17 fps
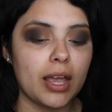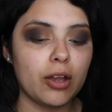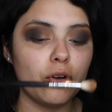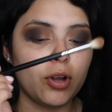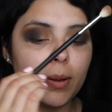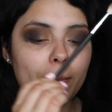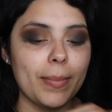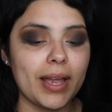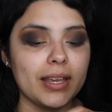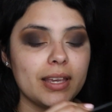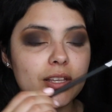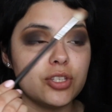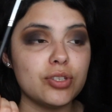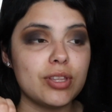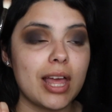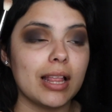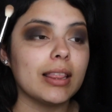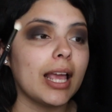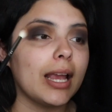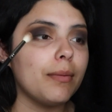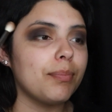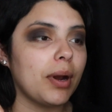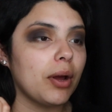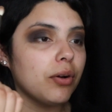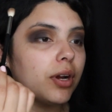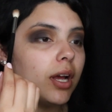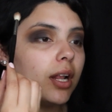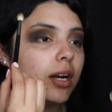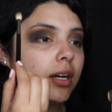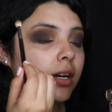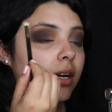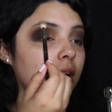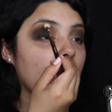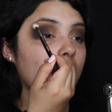and going back into that light brown
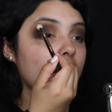color